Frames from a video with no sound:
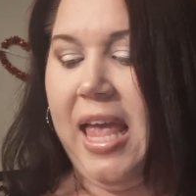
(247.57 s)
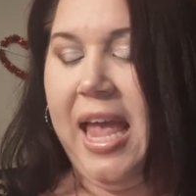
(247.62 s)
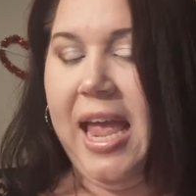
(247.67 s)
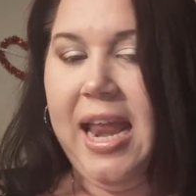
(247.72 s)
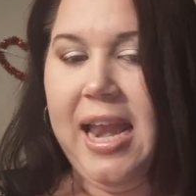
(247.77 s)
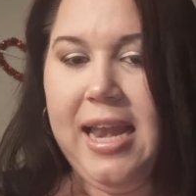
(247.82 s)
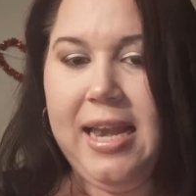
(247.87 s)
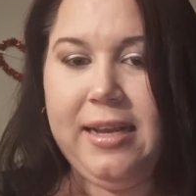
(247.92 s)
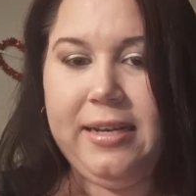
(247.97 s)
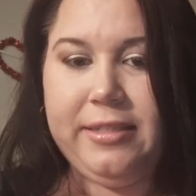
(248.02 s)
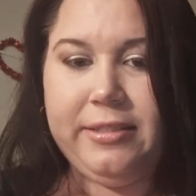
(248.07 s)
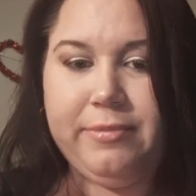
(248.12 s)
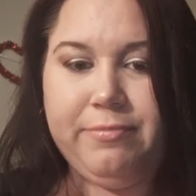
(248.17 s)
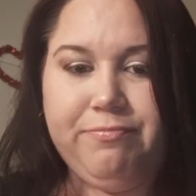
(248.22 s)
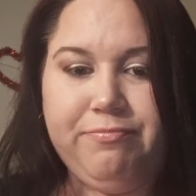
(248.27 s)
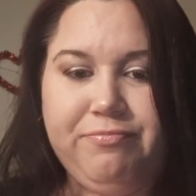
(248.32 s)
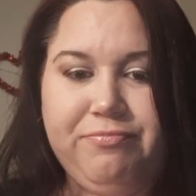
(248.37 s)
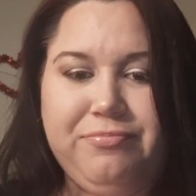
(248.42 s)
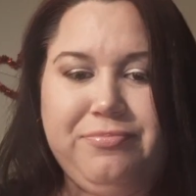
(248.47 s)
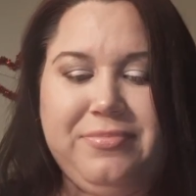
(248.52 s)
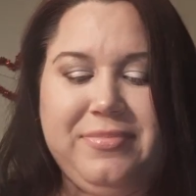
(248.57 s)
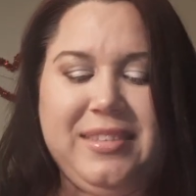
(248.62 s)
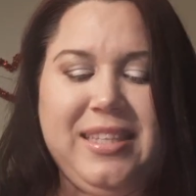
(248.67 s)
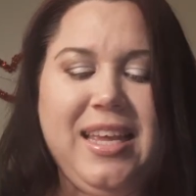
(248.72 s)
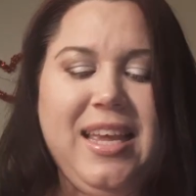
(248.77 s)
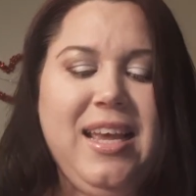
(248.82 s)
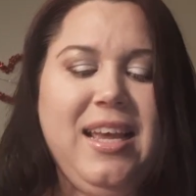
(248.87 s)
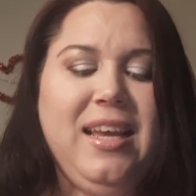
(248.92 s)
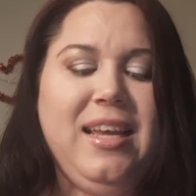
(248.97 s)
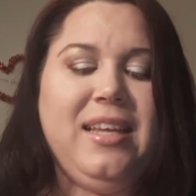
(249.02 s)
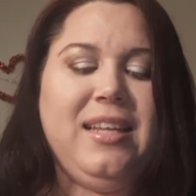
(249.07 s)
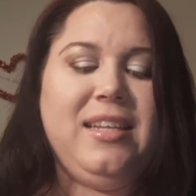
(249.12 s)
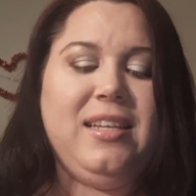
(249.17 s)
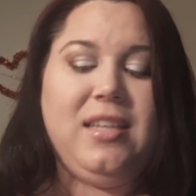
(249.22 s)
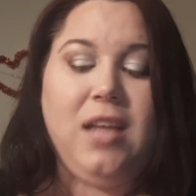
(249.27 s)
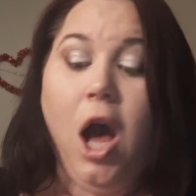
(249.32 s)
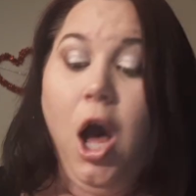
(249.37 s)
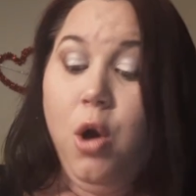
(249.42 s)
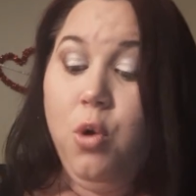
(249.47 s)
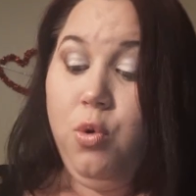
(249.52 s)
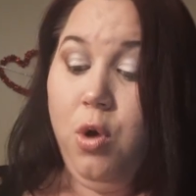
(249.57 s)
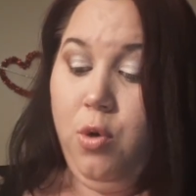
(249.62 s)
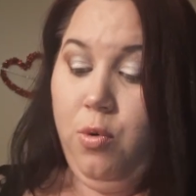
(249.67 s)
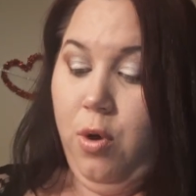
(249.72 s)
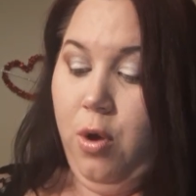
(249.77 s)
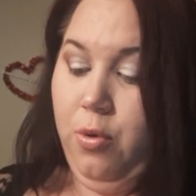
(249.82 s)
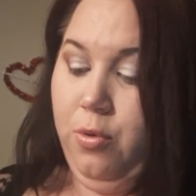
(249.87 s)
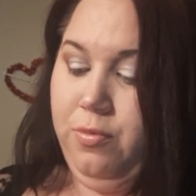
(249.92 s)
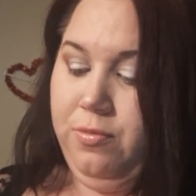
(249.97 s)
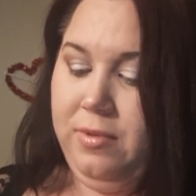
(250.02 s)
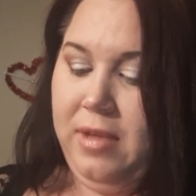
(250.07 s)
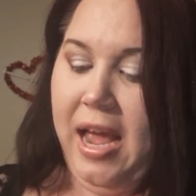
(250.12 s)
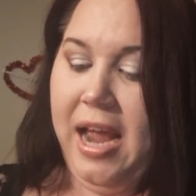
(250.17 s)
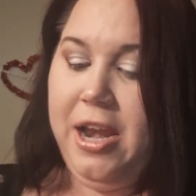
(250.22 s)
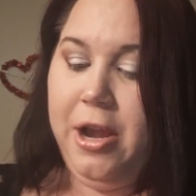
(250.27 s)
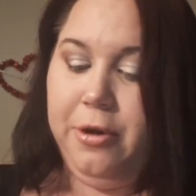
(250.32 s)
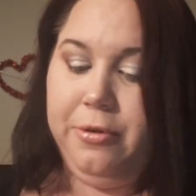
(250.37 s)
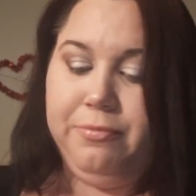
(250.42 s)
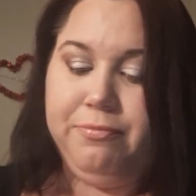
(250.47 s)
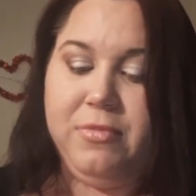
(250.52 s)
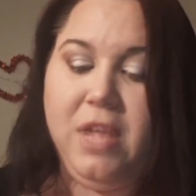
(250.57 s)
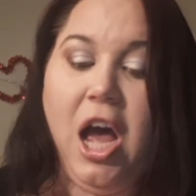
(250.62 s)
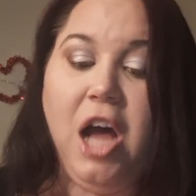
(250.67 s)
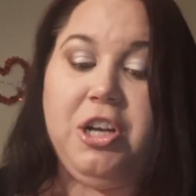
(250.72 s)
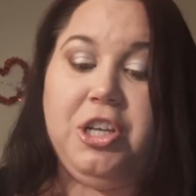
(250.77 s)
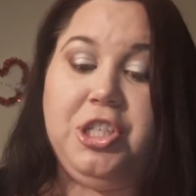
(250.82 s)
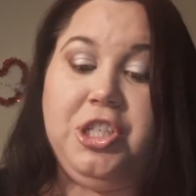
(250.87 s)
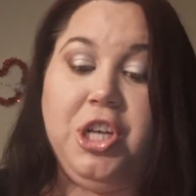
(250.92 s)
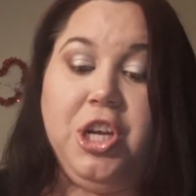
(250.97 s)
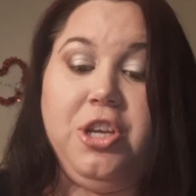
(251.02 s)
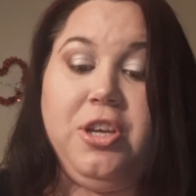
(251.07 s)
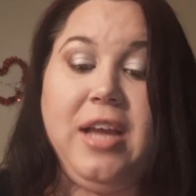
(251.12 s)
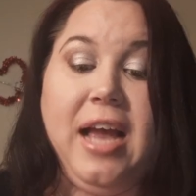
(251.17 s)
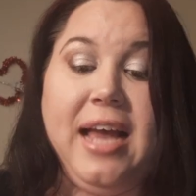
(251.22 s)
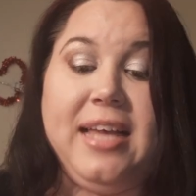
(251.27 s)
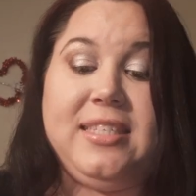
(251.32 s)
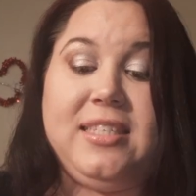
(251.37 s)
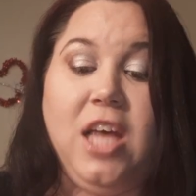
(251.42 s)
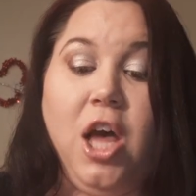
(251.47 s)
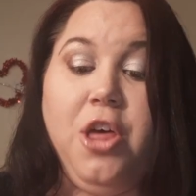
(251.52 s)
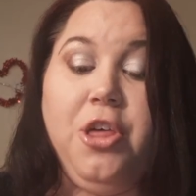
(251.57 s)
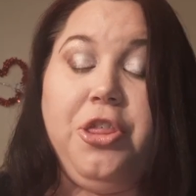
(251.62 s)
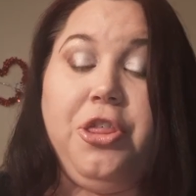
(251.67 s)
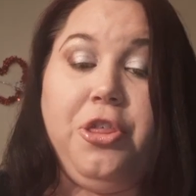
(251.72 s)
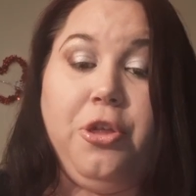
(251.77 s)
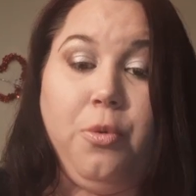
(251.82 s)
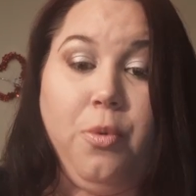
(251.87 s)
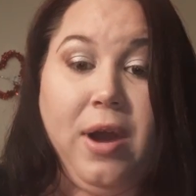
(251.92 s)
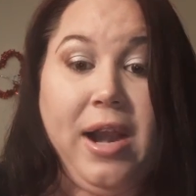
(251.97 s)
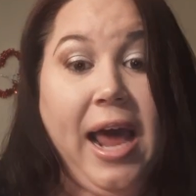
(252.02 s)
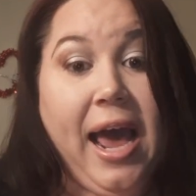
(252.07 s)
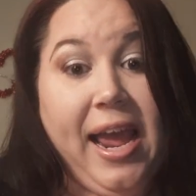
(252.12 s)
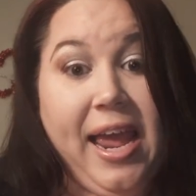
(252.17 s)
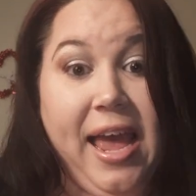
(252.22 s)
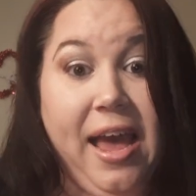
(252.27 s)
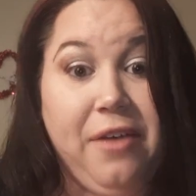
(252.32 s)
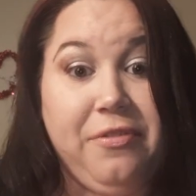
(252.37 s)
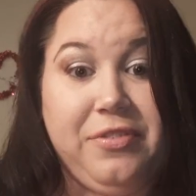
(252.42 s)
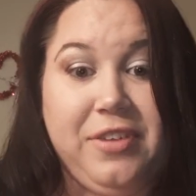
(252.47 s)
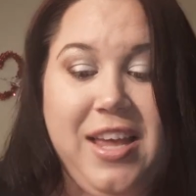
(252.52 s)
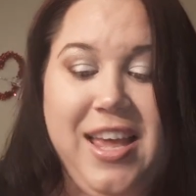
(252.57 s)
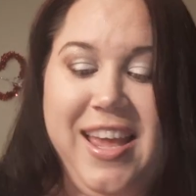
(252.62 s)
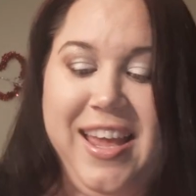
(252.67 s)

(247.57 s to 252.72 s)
And I know. I'll just show you guys the one I have.